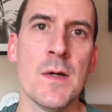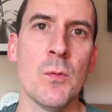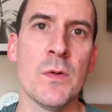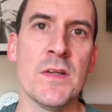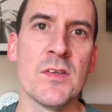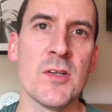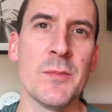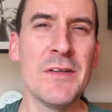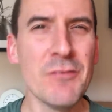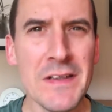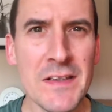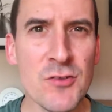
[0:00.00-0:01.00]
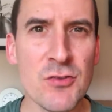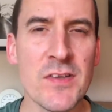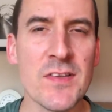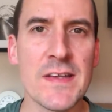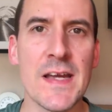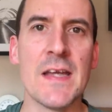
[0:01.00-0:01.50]
what is going to be a really
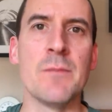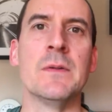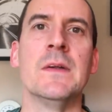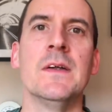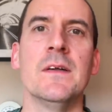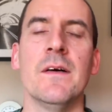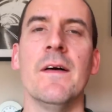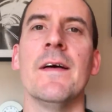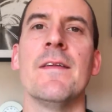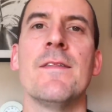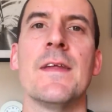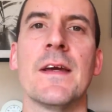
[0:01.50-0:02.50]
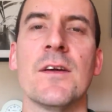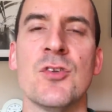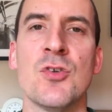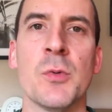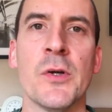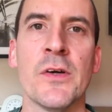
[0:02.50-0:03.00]
interesting game, I think,
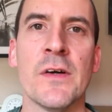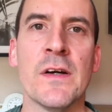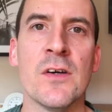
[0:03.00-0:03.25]
tomorrow night.